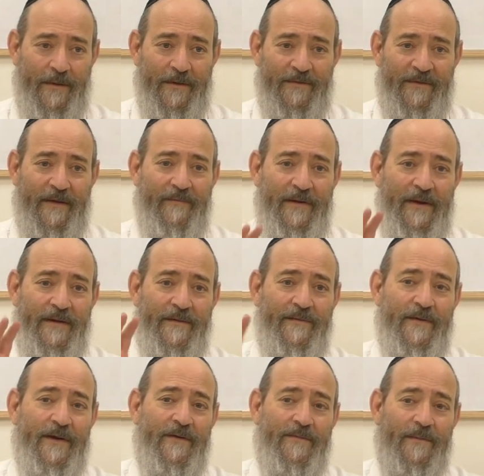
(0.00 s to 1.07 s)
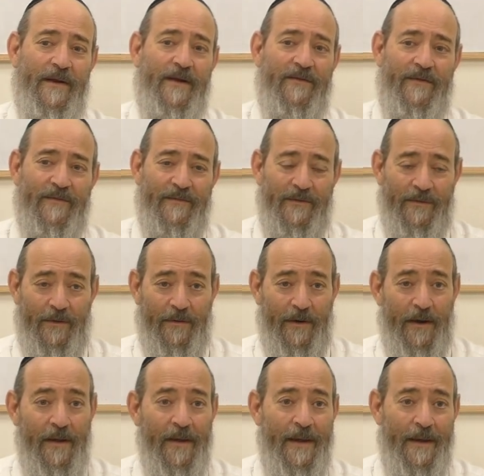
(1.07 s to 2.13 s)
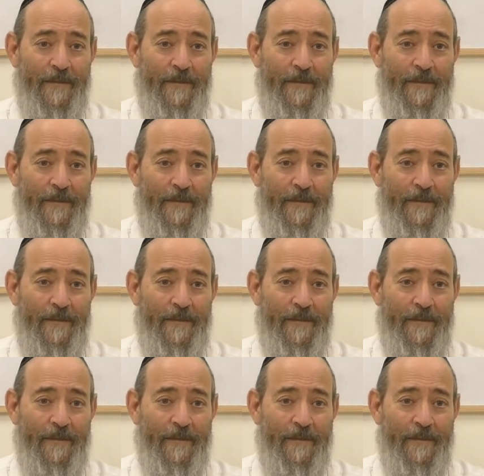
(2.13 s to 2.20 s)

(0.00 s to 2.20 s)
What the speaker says: There's 70 different explanations for Torah.